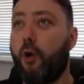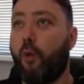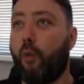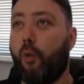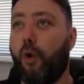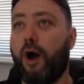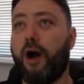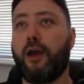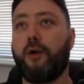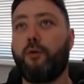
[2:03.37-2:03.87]

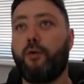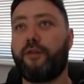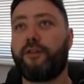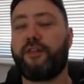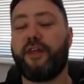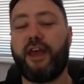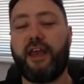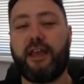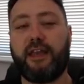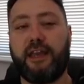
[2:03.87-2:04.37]
Why
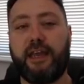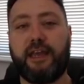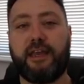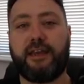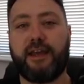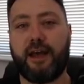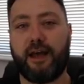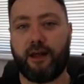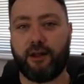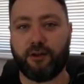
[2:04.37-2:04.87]
would they
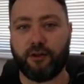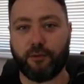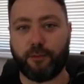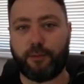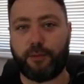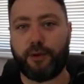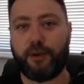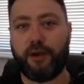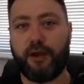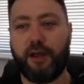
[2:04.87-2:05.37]
need
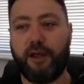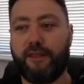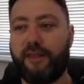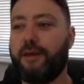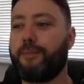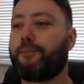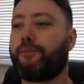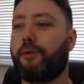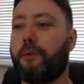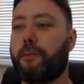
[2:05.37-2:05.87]
help?
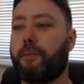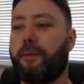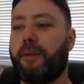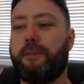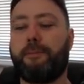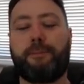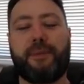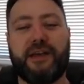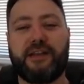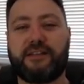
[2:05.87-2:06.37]
They're
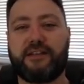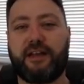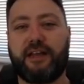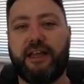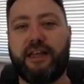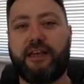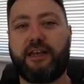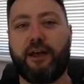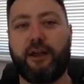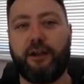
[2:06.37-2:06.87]
probably
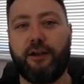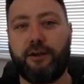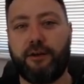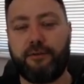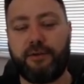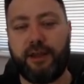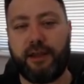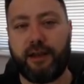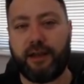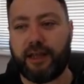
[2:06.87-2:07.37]
basically
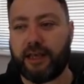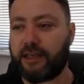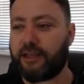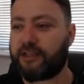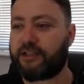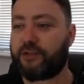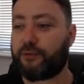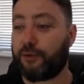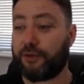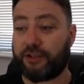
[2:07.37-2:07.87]

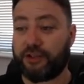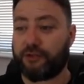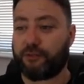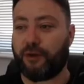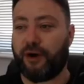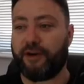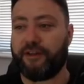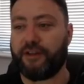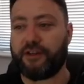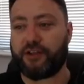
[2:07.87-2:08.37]
colonialists, which
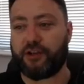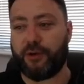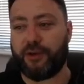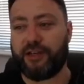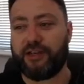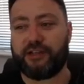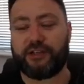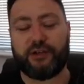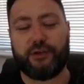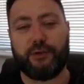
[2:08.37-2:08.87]
is why they're
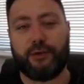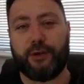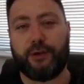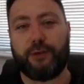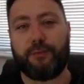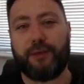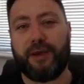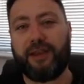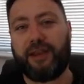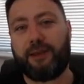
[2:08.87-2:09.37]
showing
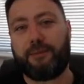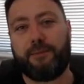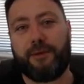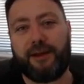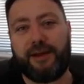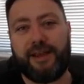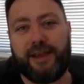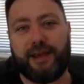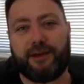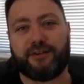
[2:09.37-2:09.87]
Zulu and
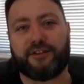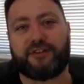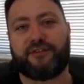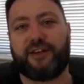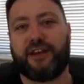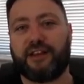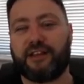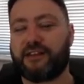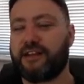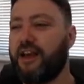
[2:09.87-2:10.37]
making money
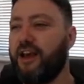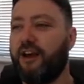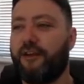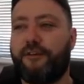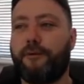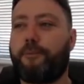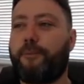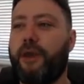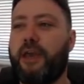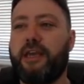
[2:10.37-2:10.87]
out of it.
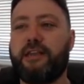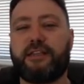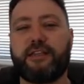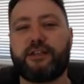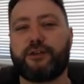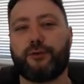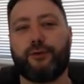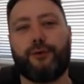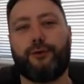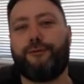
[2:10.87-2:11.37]
The
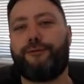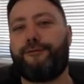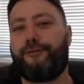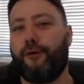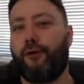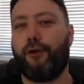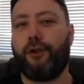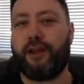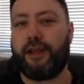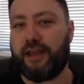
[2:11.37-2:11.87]
pieces are all
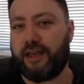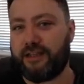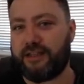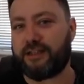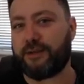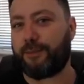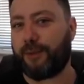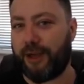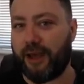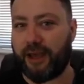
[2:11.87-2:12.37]
falling
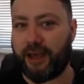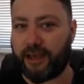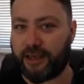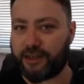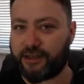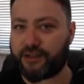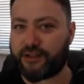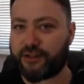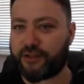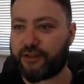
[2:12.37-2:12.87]
into
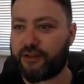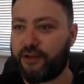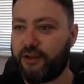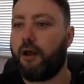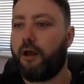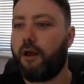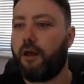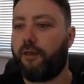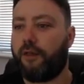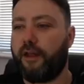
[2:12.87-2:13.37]
place.
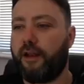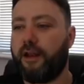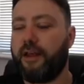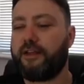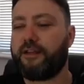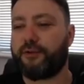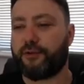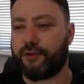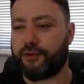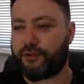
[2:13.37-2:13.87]
The
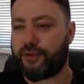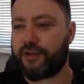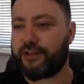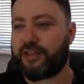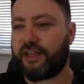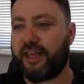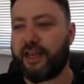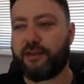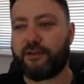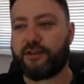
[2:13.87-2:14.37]
letter addressed to
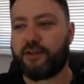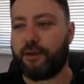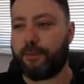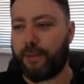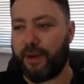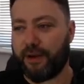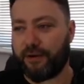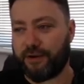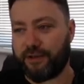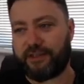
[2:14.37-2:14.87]
Councillor
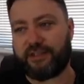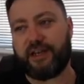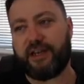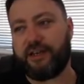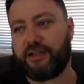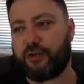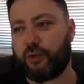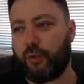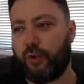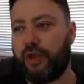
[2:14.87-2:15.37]
Berry
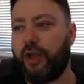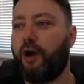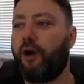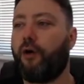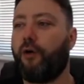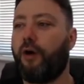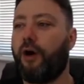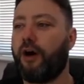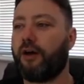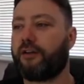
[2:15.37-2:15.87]
says, "We
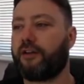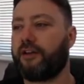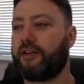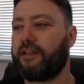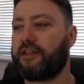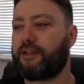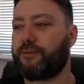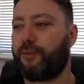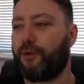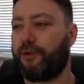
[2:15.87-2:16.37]
wholeheartedly
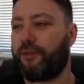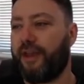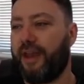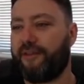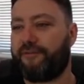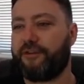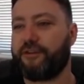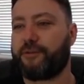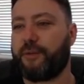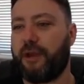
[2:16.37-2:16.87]
support the
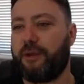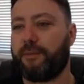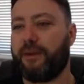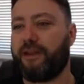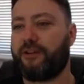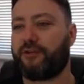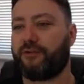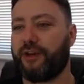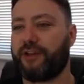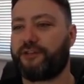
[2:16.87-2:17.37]
efforts being made
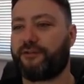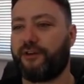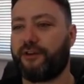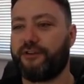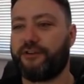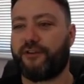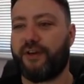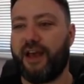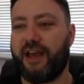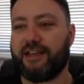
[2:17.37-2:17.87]
to raise funds
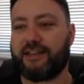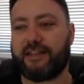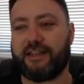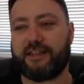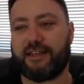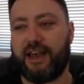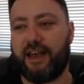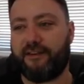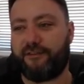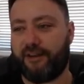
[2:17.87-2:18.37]
for
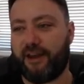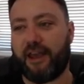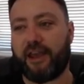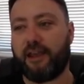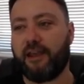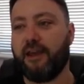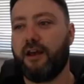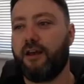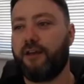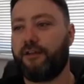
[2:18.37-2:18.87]
SSAFA,
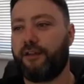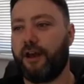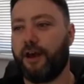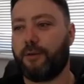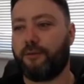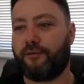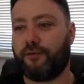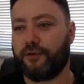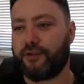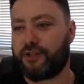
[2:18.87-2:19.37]
the
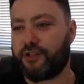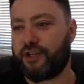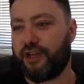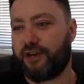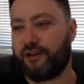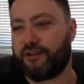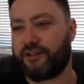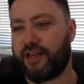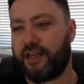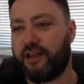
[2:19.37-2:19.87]
Armed Forces
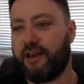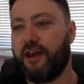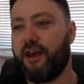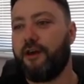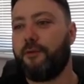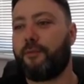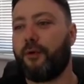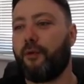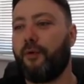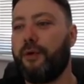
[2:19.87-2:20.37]
charity,
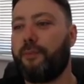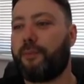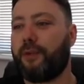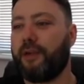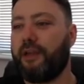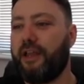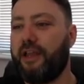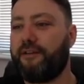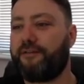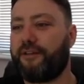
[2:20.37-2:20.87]
but we
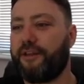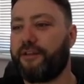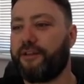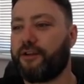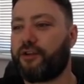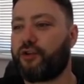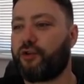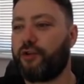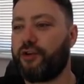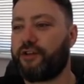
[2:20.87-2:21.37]
believe that the
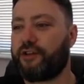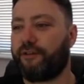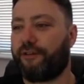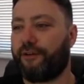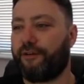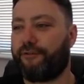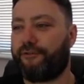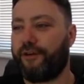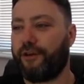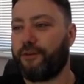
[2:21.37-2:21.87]
choice of the
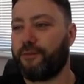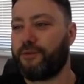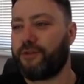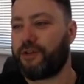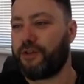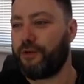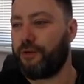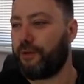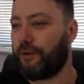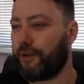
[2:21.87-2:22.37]
film
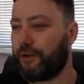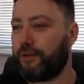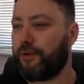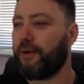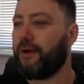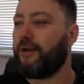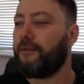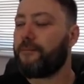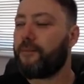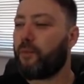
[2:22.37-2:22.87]
Zulu,
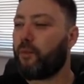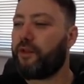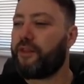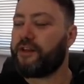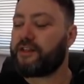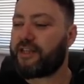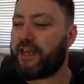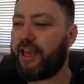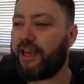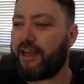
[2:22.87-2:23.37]
with
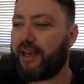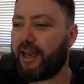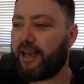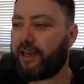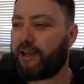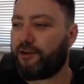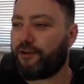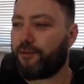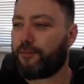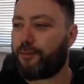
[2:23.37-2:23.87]
its
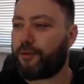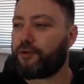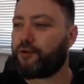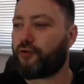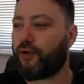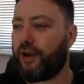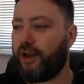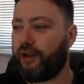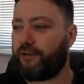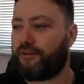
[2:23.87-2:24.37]
inaccurate
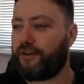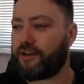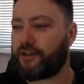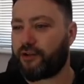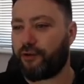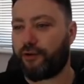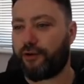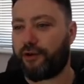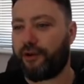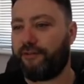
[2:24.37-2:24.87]
portrayal of
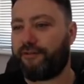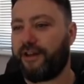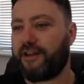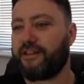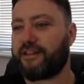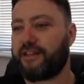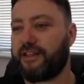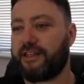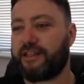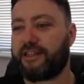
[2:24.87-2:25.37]
historical
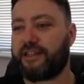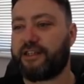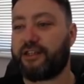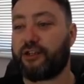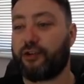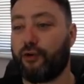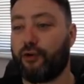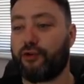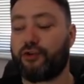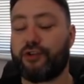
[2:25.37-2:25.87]
events and its
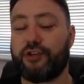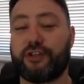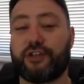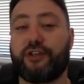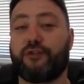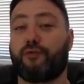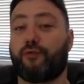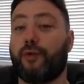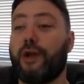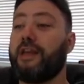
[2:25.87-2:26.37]
distortions
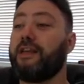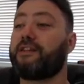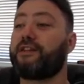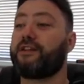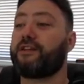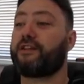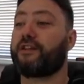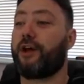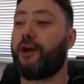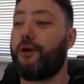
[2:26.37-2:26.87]
and
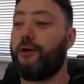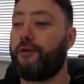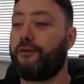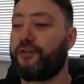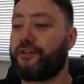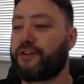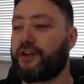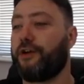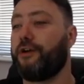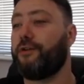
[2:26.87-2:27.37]
racist
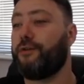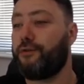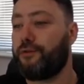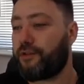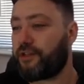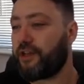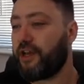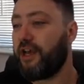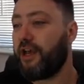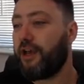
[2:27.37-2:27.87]

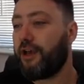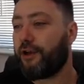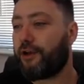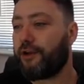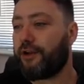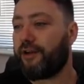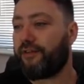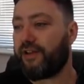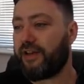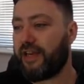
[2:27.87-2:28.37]
overtones, could
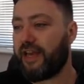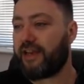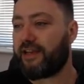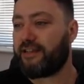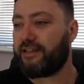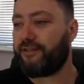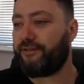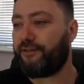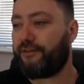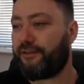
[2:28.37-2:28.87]
have a
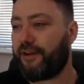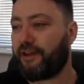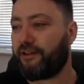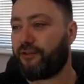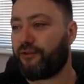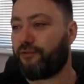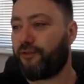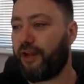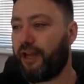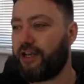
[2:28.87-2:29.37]
negative effect
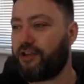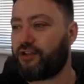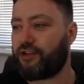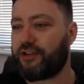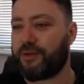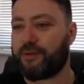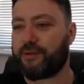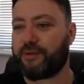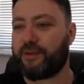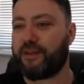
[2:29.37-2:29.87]
on
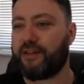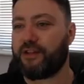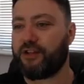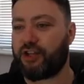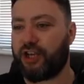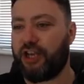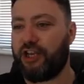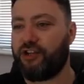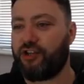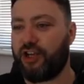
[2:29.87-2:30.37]
relationships within the
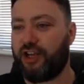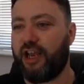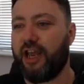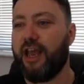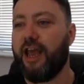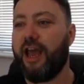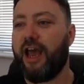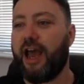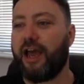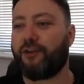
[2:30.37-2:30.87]
changing
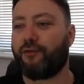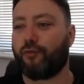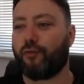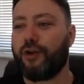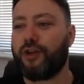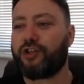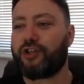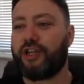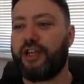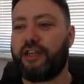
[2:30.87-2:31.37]
and
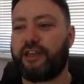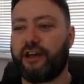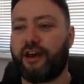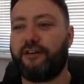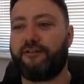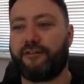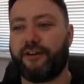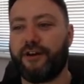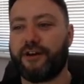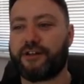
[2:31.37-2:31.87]
richly
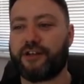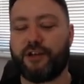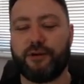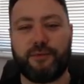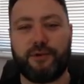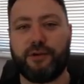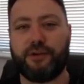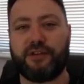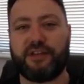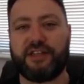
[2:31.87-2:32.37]
diverse
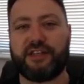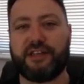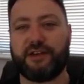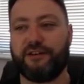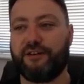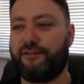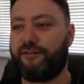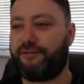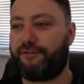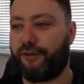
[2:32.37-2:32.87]
communities here
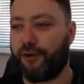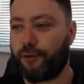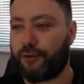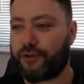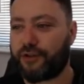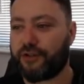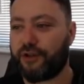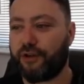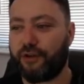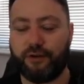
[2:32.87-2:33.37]
in
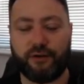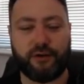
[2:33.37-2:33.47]
Folkestone."